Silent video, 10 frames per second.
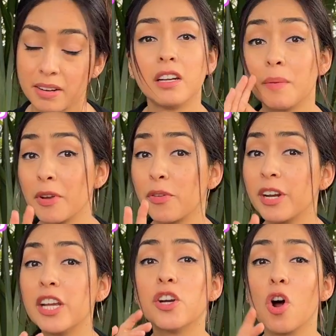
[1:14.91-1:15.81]
Number three,
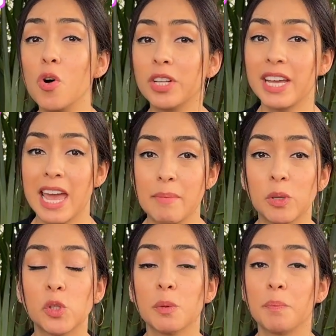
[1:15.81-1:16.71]
you're only able
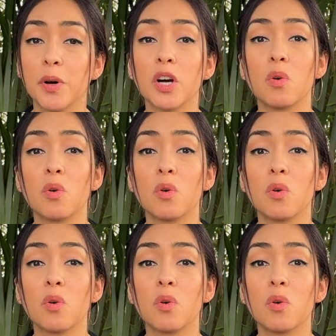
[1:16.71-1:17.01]
to book